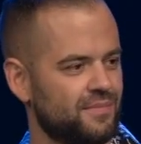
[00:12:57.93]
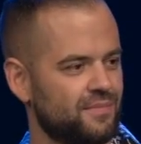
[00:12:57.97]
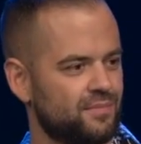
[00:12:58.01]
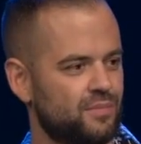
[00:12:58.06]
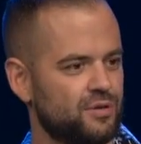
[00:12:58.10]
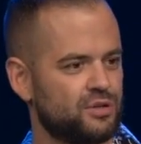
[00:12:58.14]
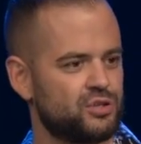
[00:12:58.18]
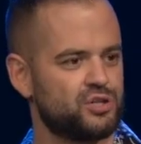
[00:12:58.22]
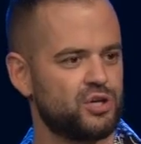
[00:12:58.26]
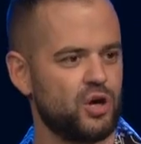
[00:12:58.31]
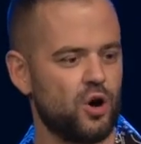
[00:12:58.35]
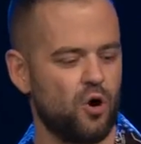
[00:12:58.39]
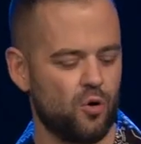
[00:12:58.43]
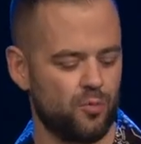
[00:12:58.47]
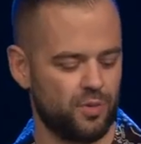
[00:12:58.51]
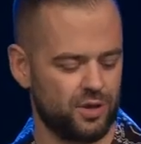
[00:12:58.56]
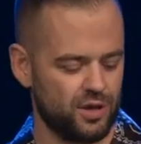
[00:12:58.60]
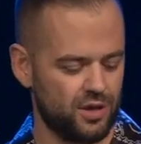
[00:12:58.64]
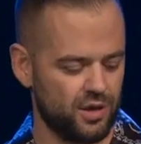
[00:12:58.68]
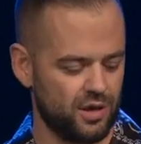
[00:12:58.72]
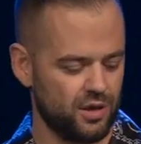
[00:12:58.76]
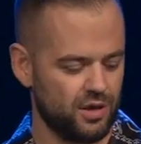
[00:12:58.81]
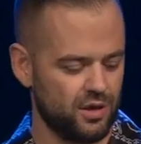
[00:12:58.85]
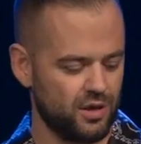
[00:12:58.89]
But Job,
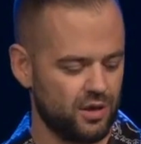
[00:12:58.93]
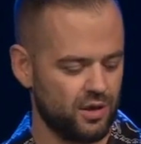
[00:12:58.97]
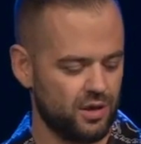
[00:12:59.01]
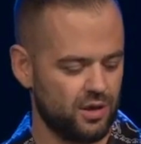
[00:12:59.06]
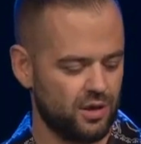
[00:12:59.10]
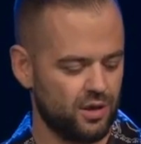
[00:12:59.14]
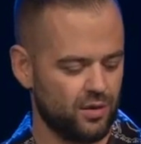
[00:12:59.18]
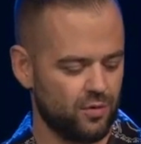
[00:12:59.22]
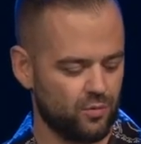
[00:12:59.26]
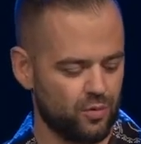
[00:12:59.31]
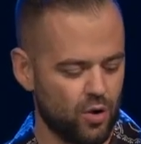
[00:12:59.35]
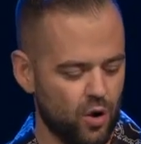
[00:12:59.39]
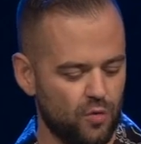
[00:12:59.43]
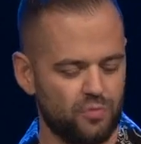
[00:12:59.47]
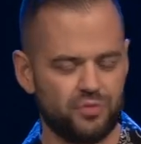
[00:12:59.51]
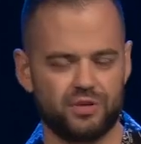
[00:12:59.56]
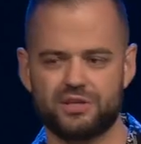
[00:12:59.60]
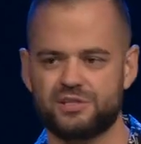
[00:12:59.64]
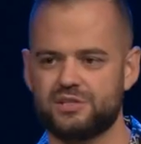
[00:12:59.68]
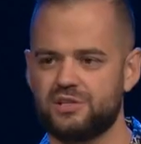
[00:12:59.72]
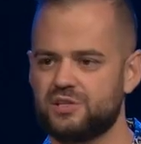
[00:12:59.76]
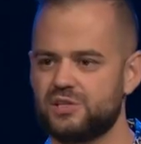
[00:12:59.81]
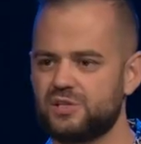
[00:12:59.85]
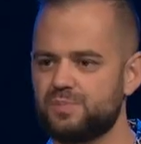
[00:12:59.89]
he wrote
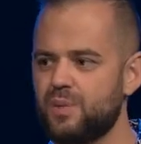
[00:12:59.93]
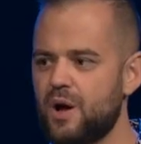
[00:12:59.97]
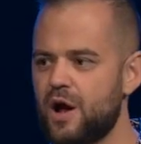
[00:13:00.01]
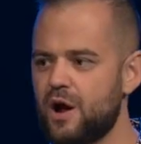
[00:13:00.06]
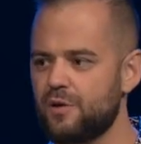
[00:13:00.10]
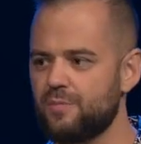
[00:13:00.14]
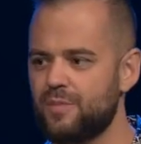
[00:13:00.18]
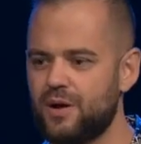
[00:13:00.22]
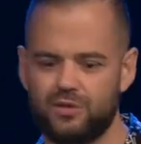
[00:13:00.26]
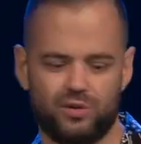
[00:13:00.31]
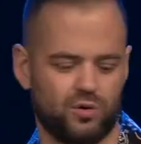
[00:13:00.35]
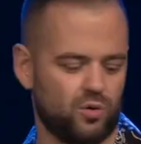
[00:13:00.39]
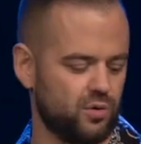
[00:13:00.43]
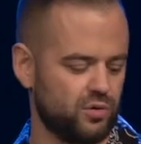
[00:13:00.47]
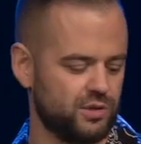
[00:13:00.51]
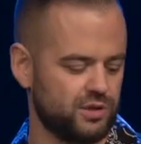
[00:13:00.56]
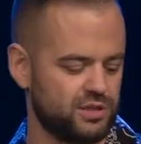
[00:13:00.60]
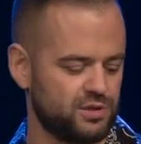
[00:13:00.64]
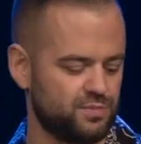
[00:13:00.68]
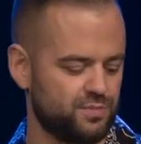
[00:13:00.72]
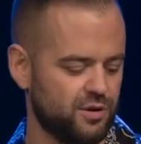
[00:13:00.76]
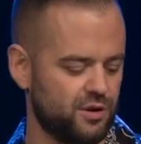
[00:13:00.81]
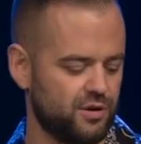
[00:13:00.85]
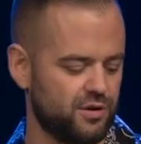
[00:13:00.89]
this inspired by the Holy
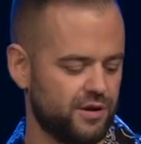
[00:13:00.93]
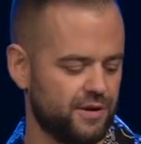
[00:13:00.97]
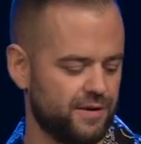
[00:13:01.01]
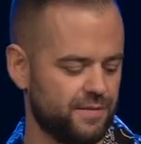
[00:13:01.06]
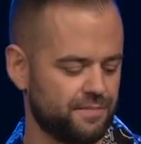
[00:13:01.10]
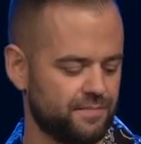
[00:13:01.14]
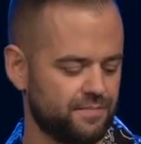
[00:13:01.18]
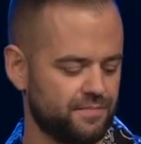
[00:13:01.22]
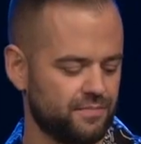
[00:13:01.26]
Spirit.